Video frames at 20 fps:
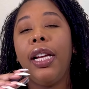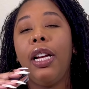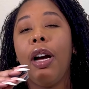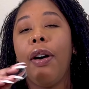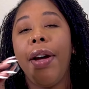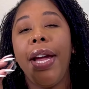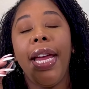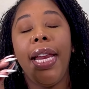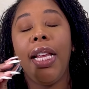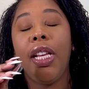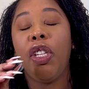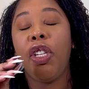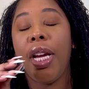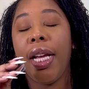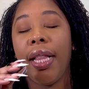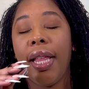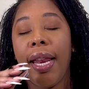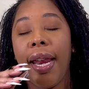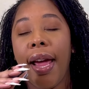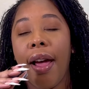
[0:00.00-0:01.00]
go ahead and
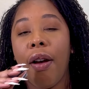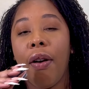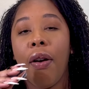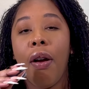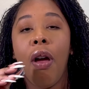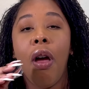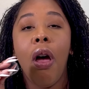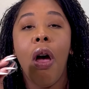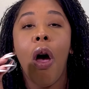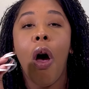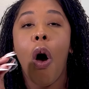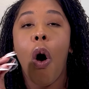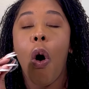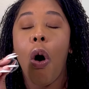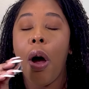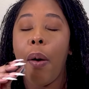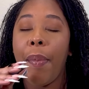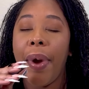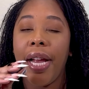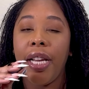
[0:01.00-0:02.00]
check that out
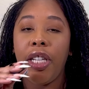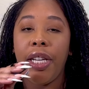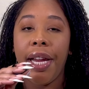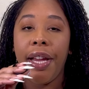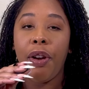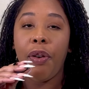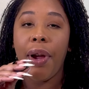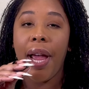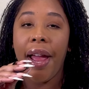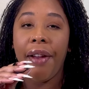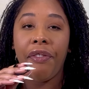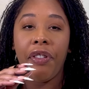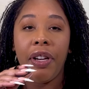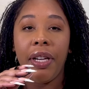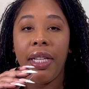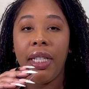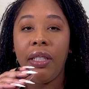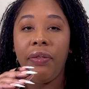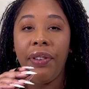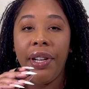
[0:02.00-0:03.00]
on my channel after
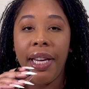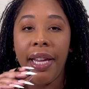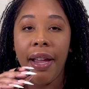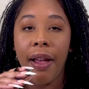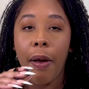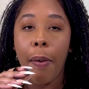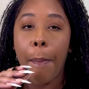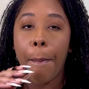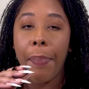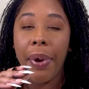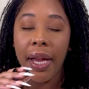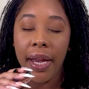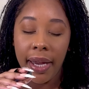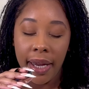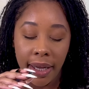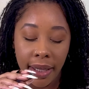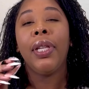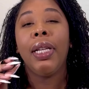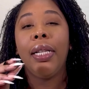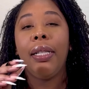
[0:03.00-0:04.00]
this video.
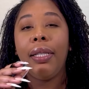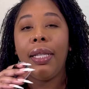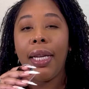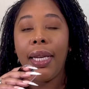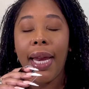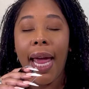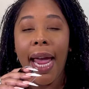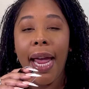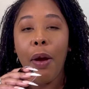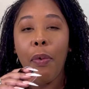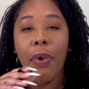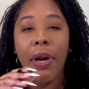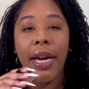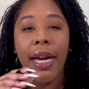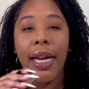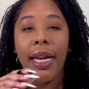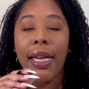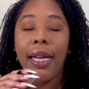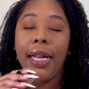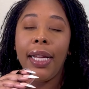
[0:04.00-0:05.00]
But today we're
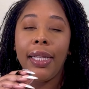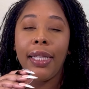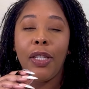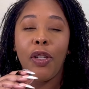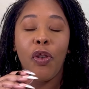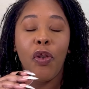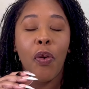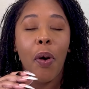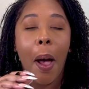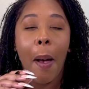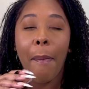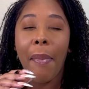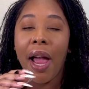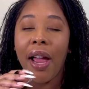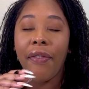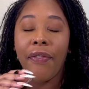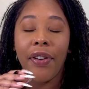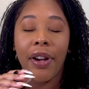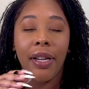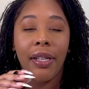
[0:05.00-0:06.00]
getting into my
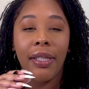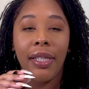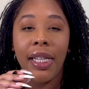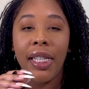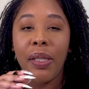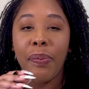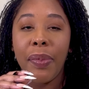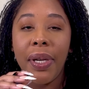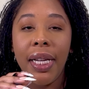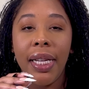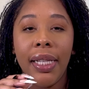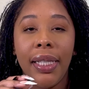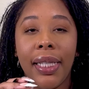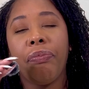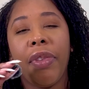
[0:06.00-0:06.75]
first 6 months.